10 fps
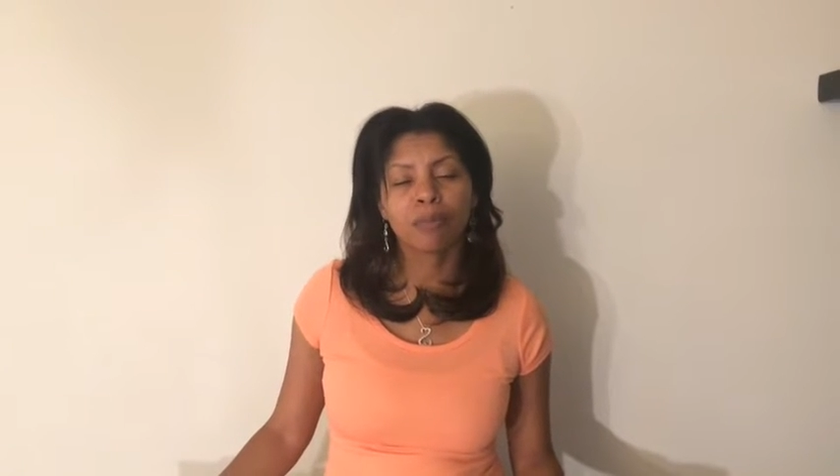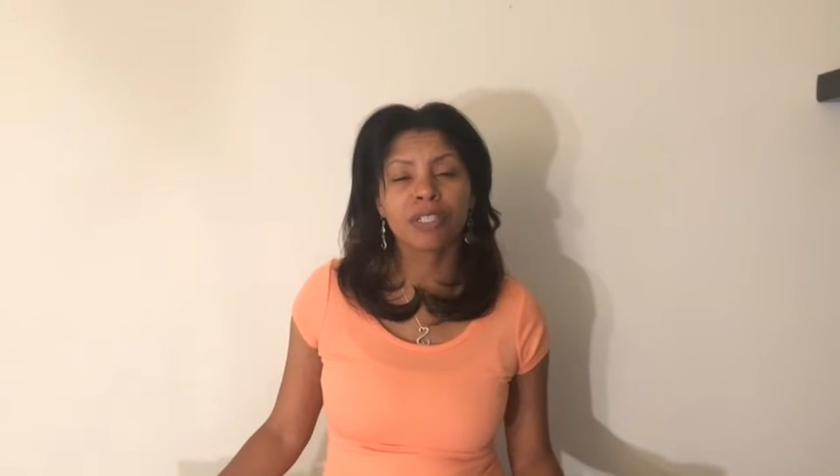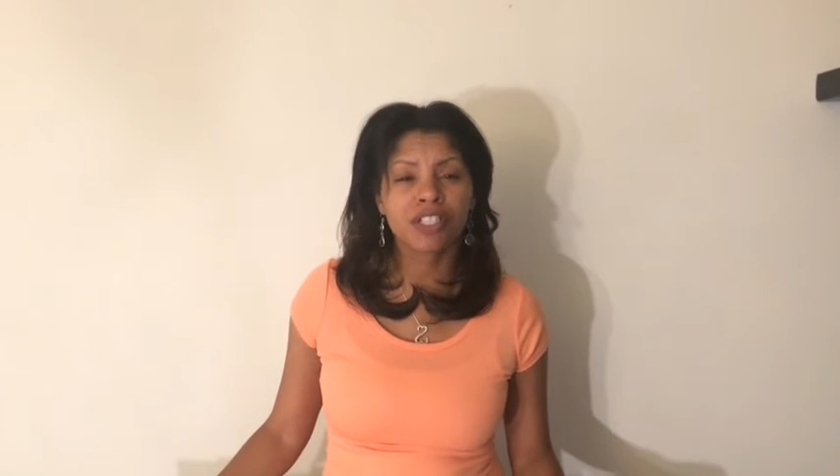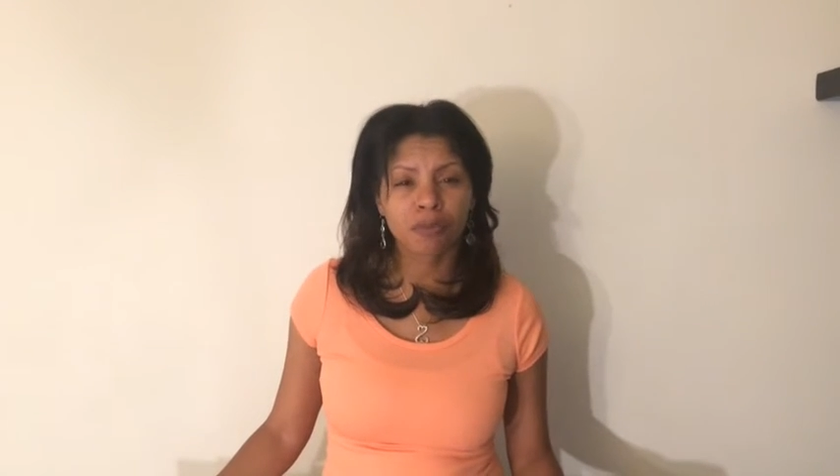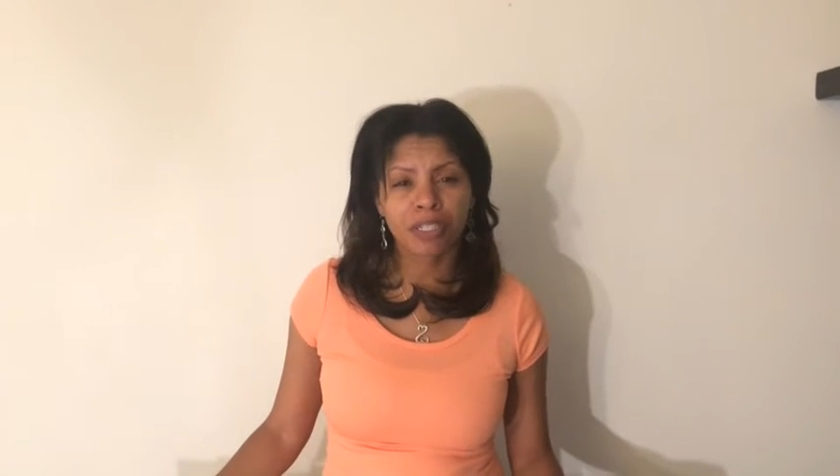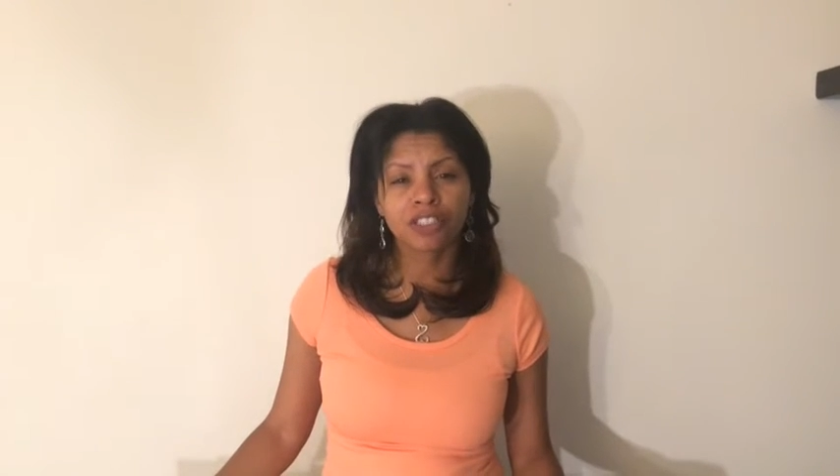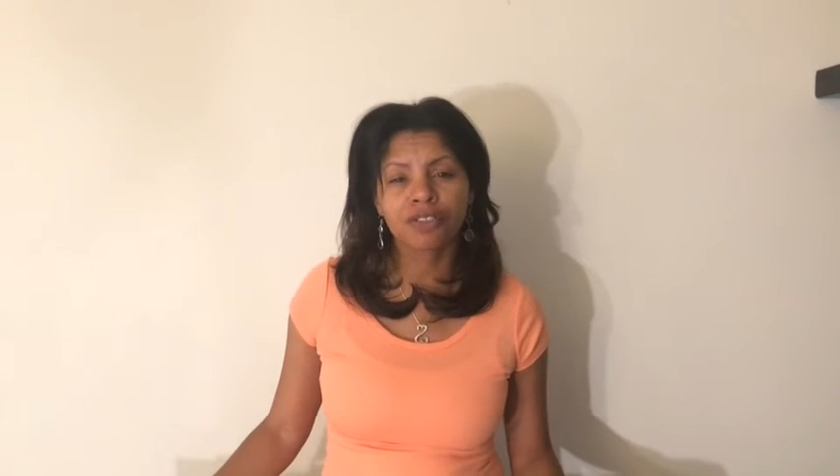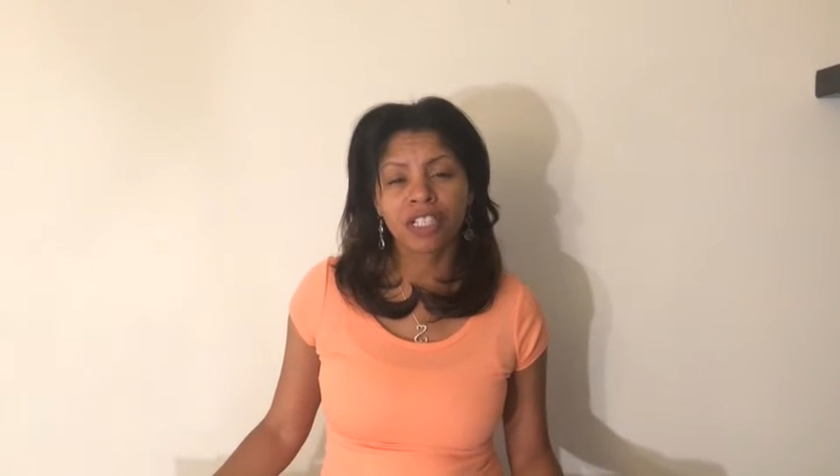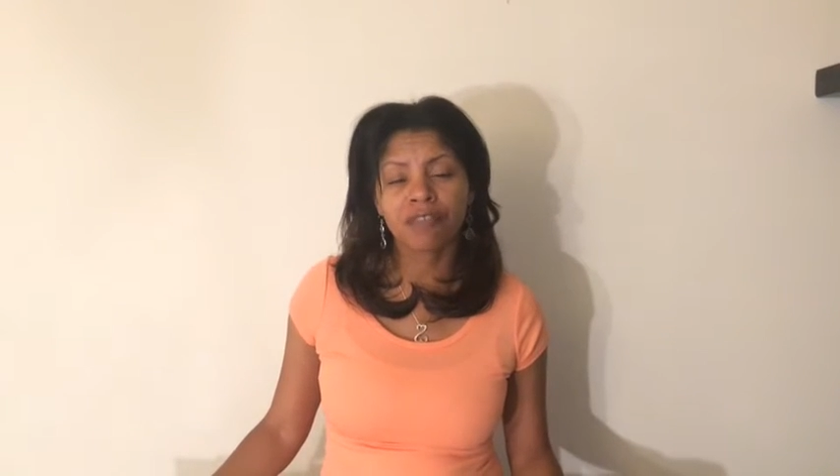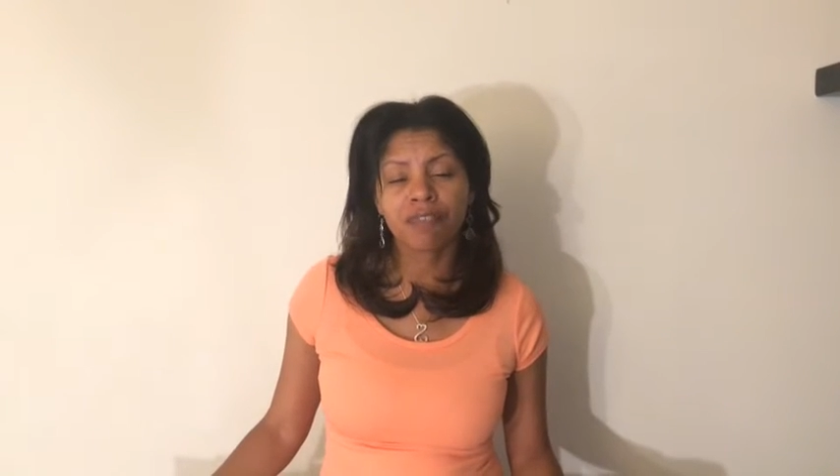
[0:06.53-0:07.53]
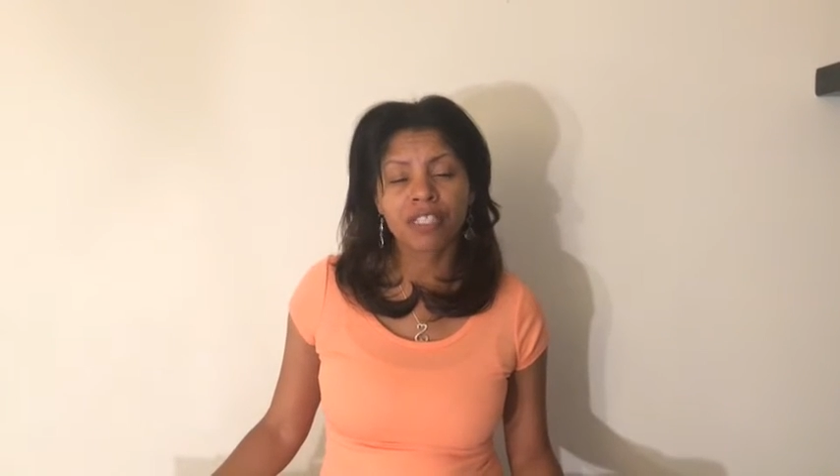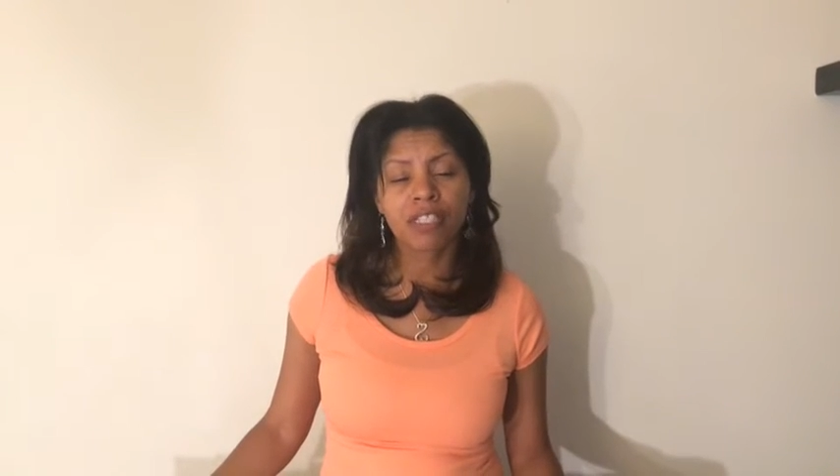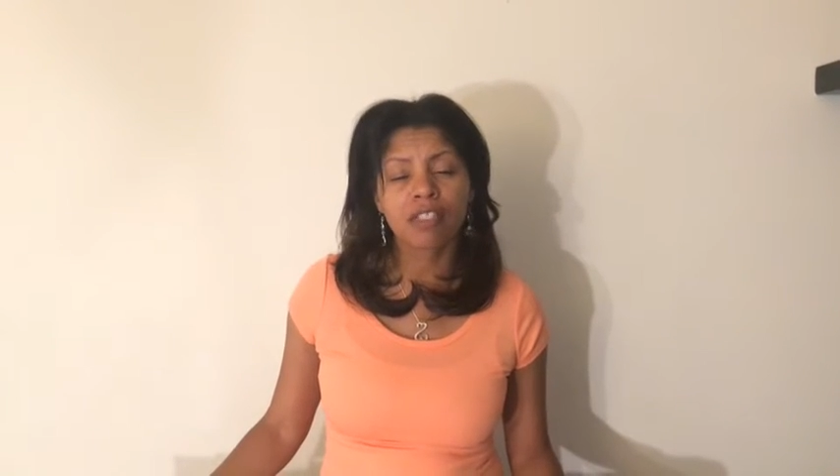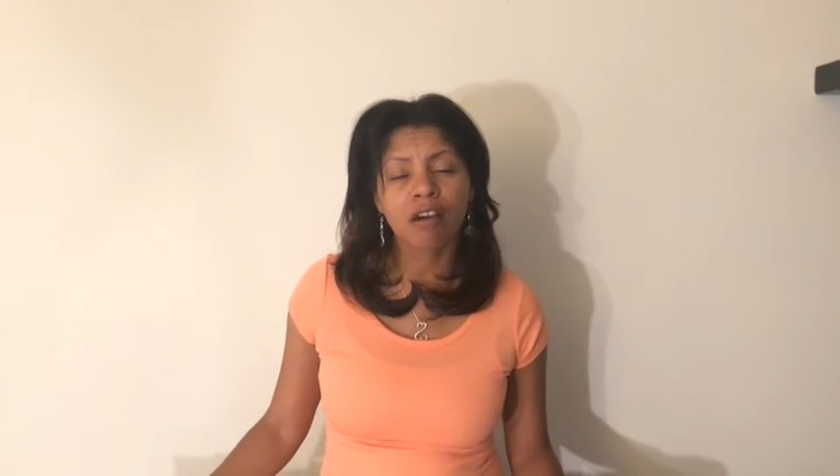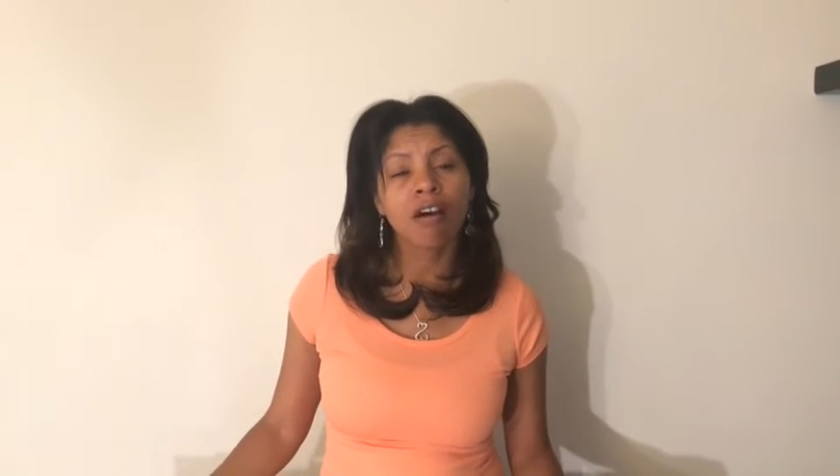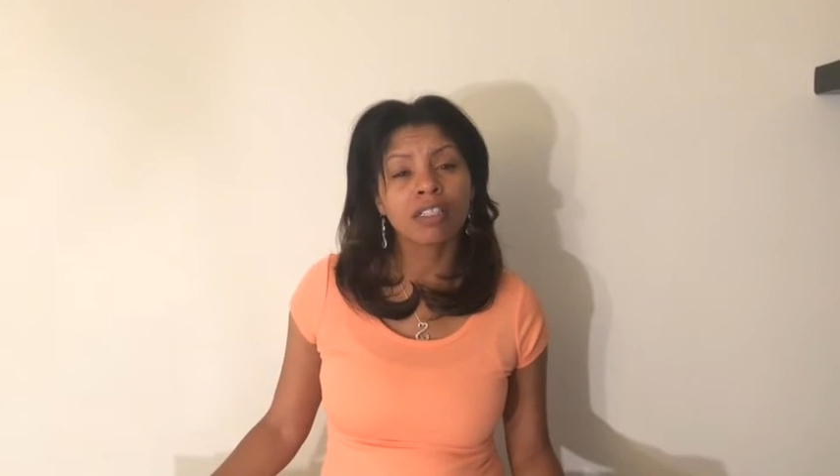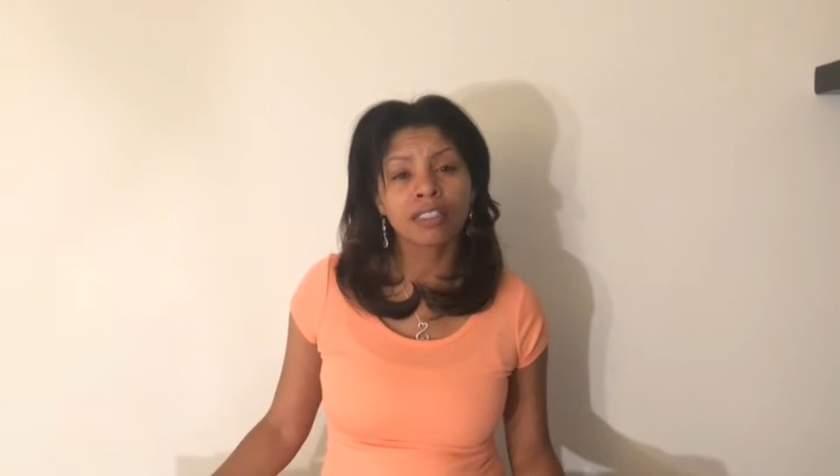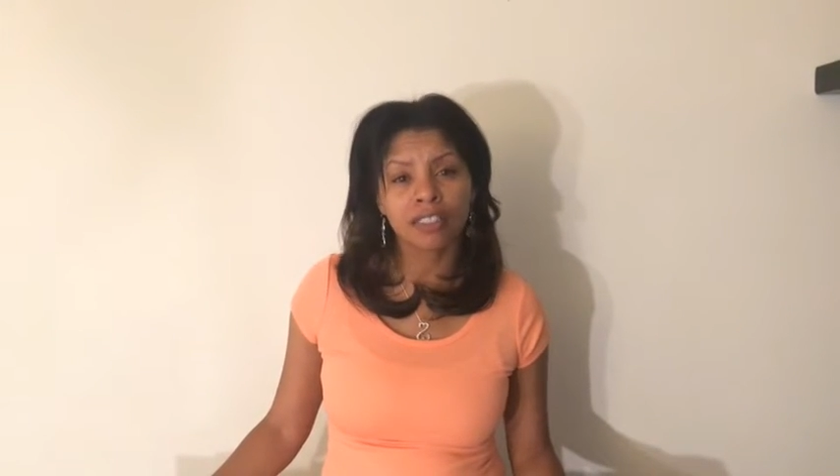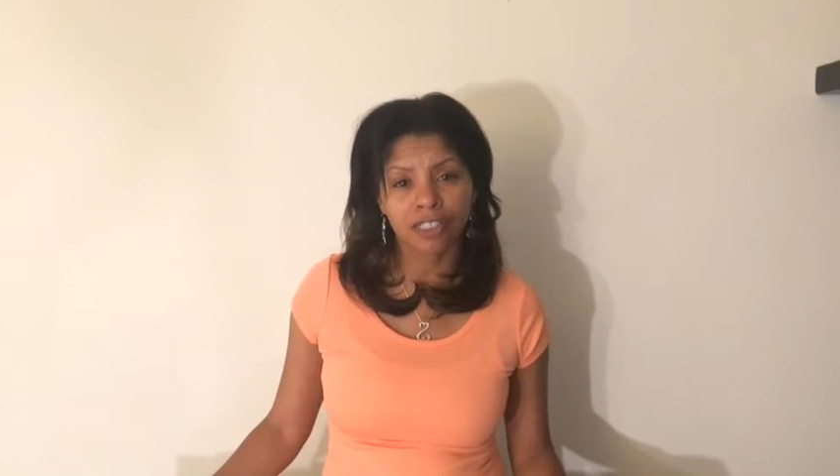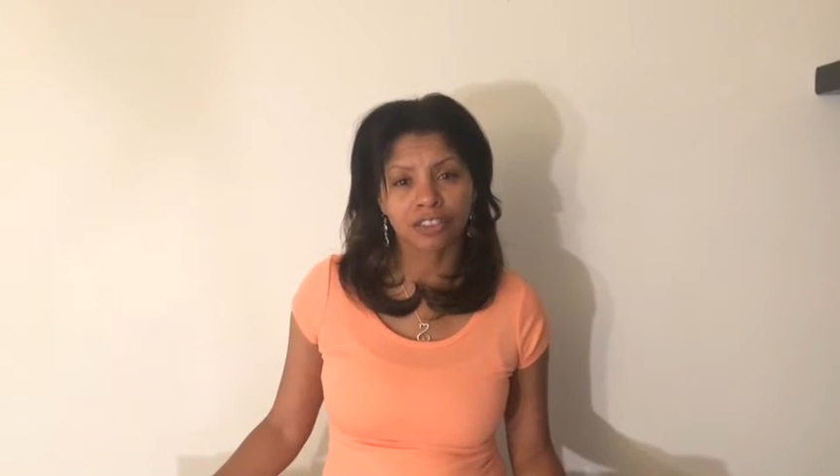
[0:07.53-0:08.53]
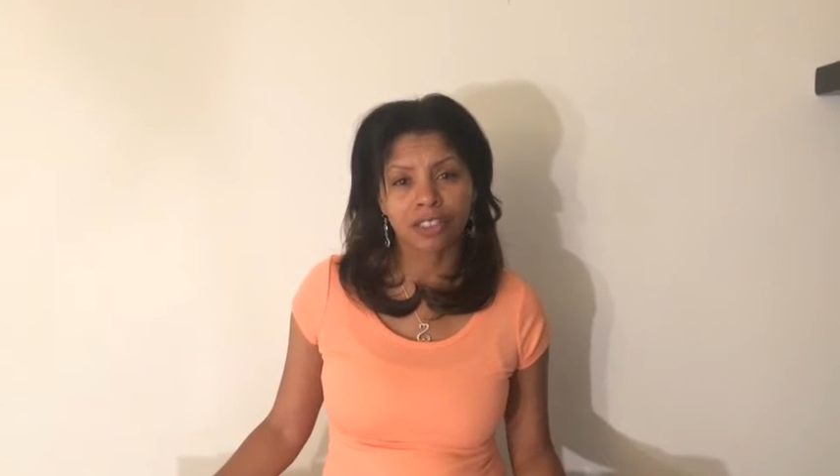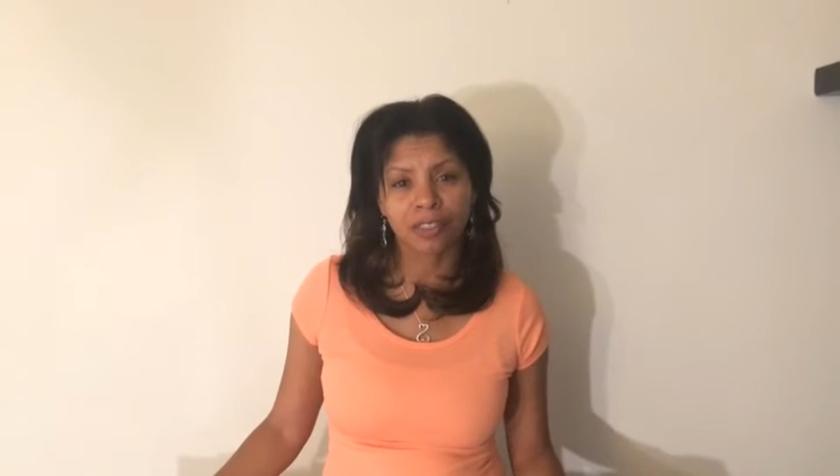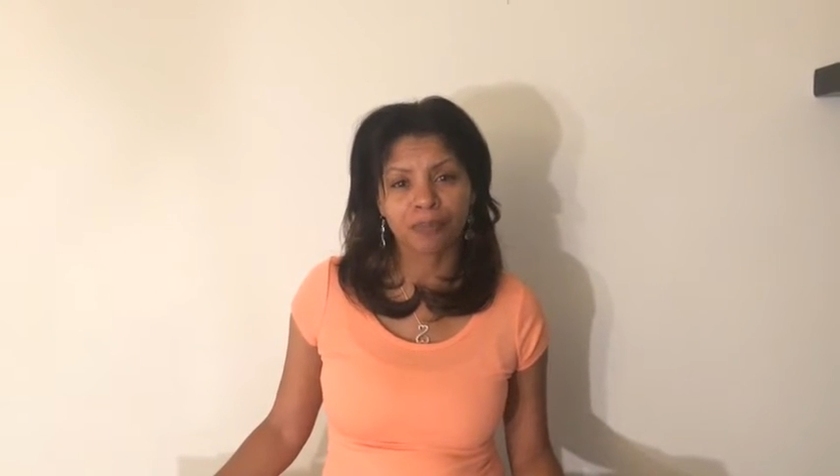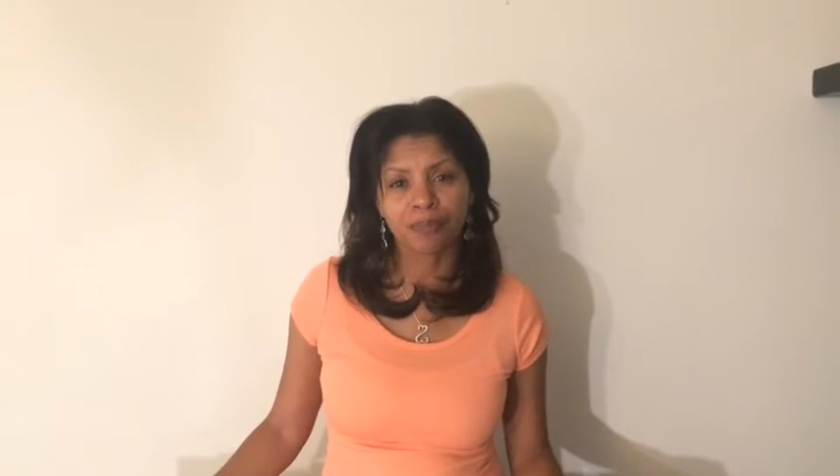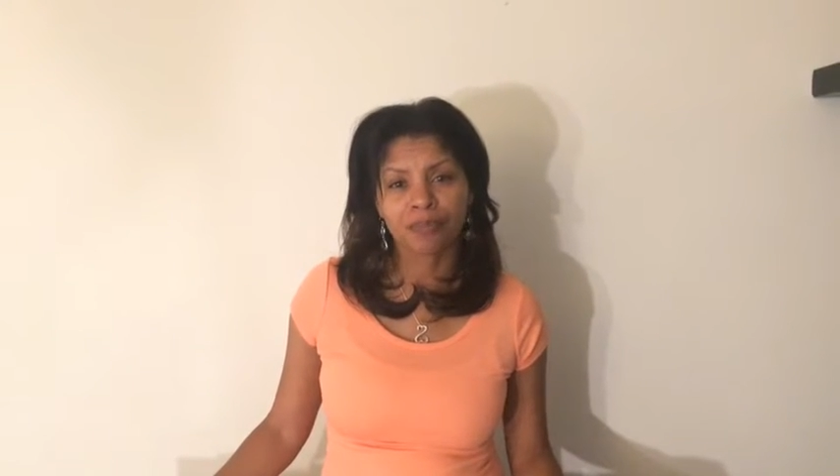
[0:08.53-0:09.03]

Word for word: putting special emphasis on suctioning.